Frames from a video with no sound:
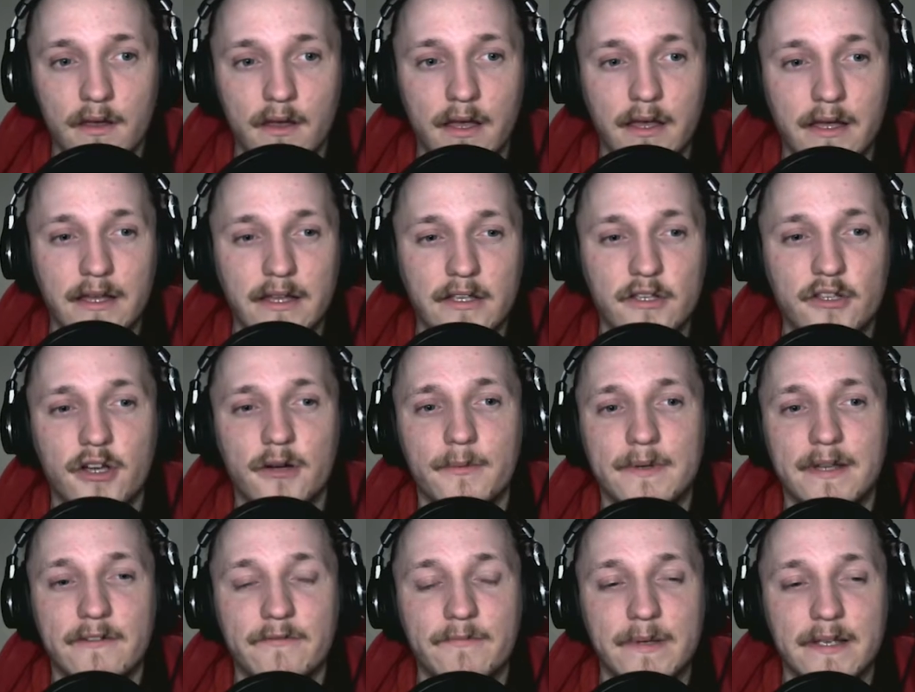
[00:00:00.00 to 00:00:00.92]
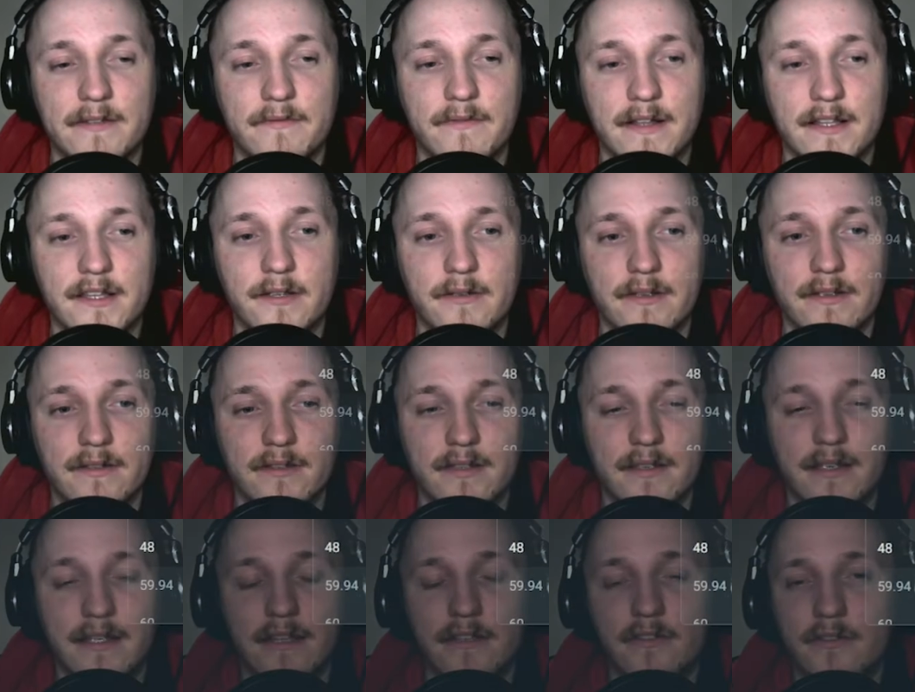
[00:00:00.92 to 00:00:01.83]
And common FPS values,
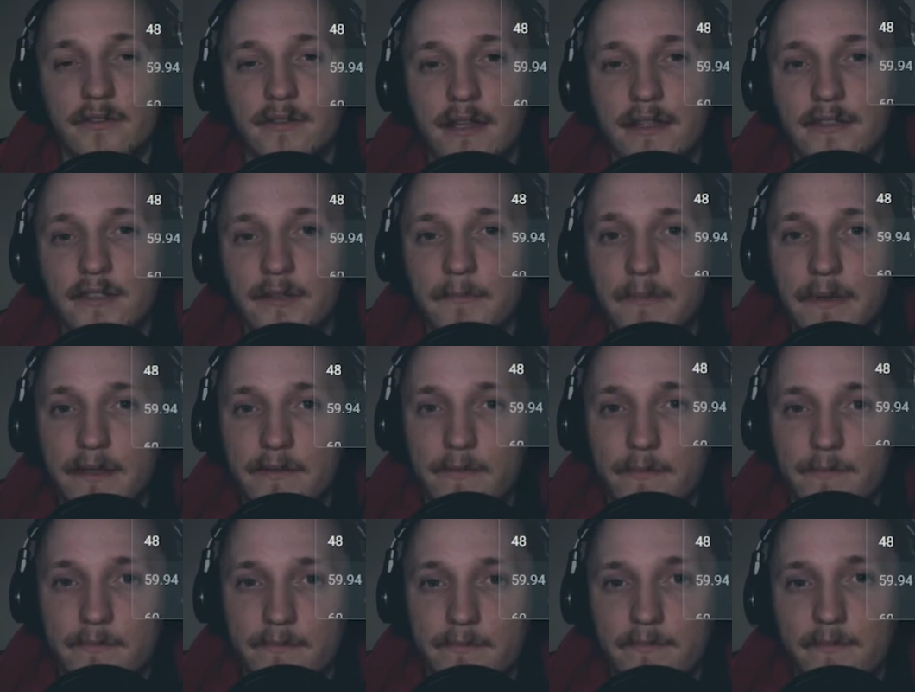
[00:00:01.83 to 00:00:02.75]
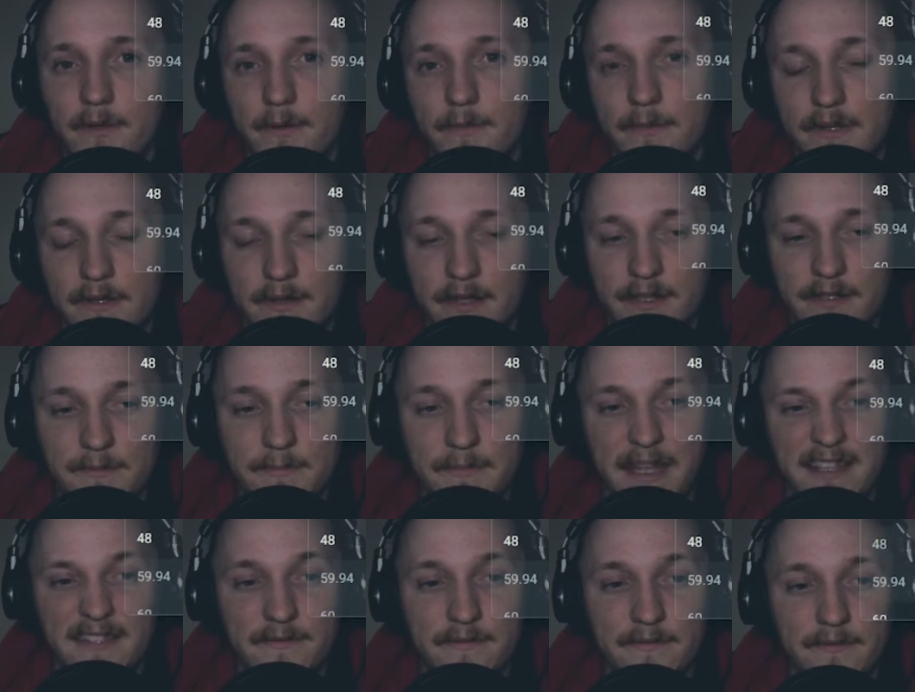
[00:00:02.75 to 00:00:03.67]
it just lets you pick them. Common
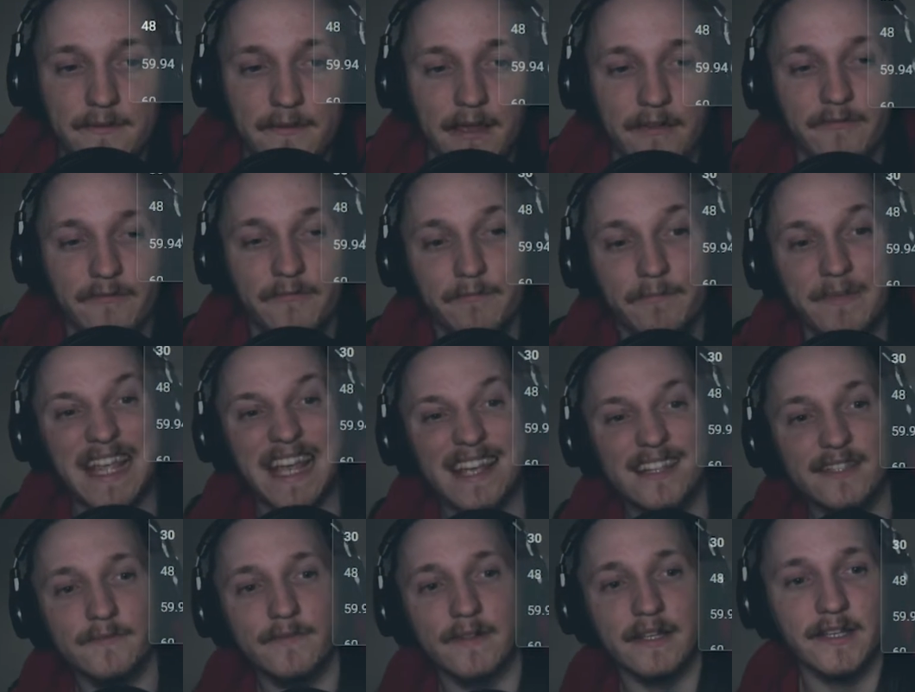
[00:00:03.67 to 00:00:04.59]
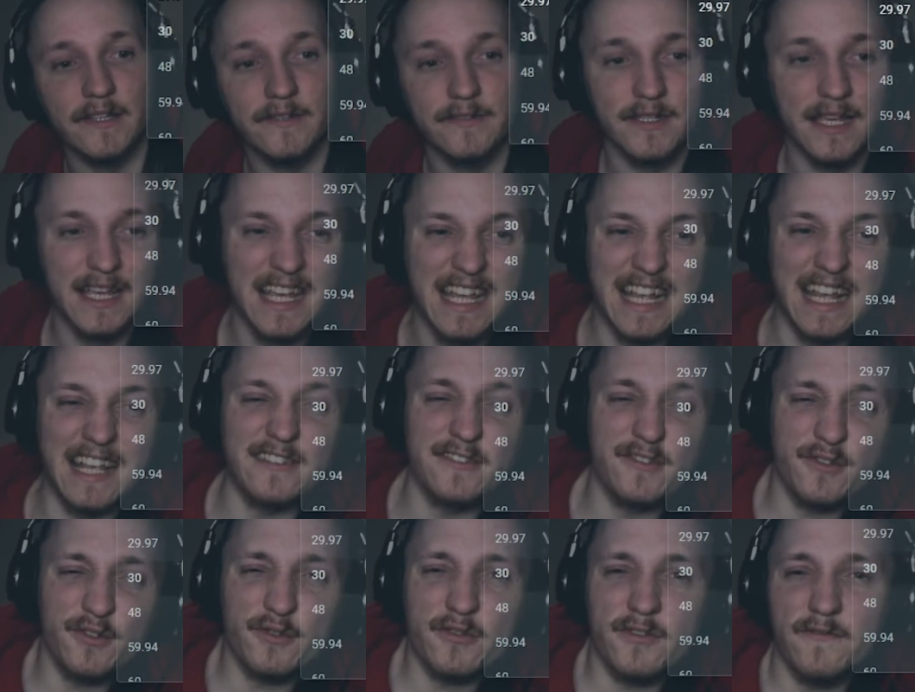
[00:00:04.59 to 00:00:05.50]
FPS values. It's
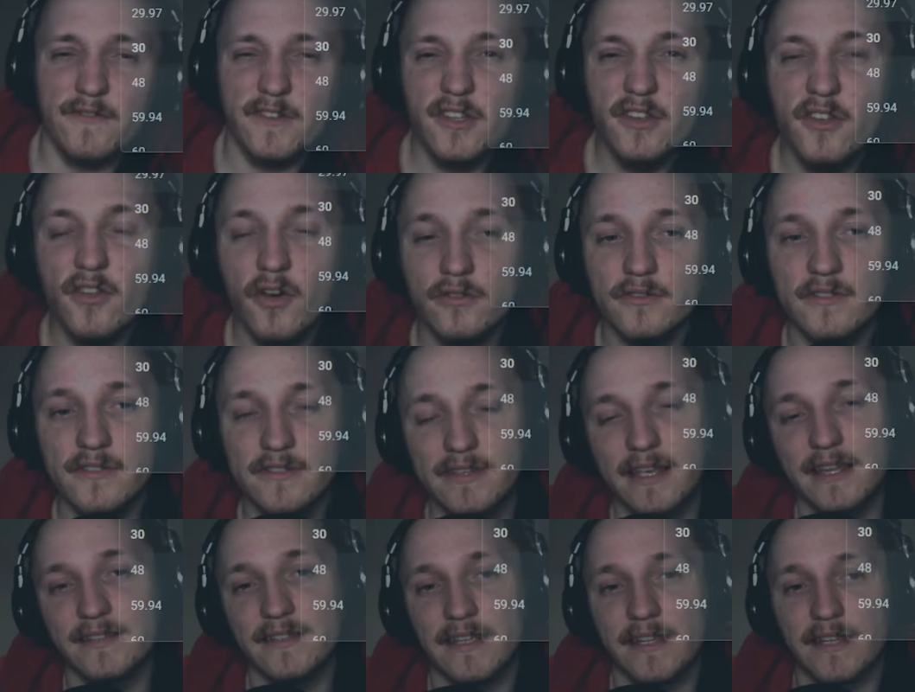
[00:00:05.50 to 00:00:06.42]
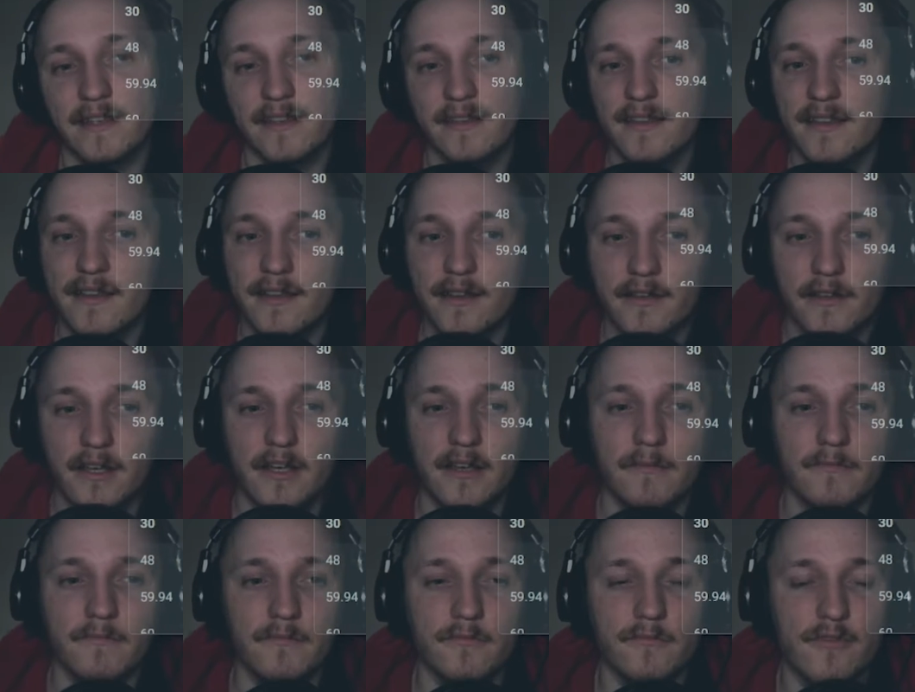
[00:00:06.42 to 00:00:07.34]
sort of a non-setting,
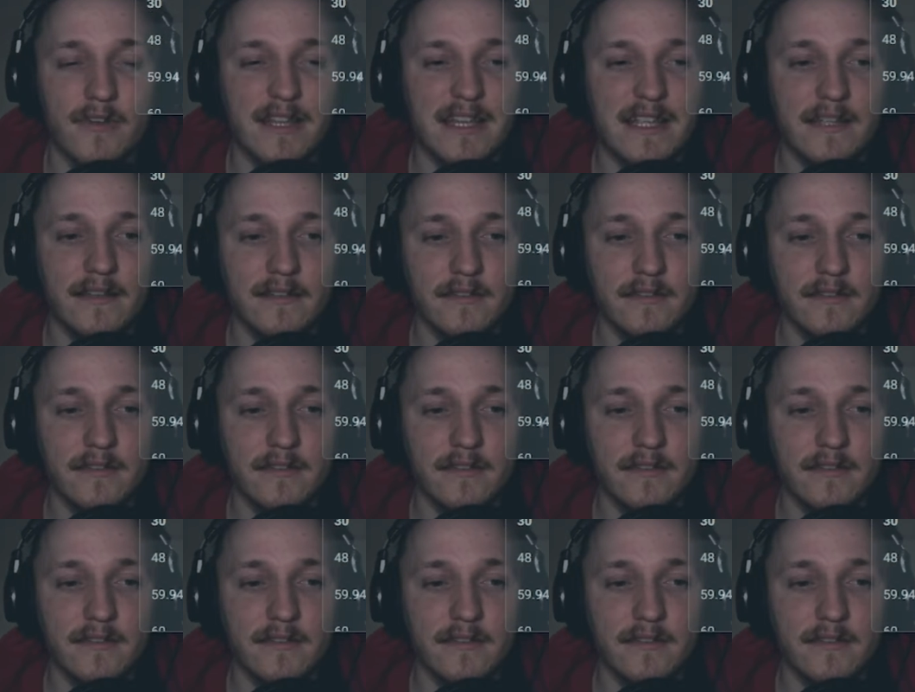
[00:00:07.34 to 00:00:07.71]
really.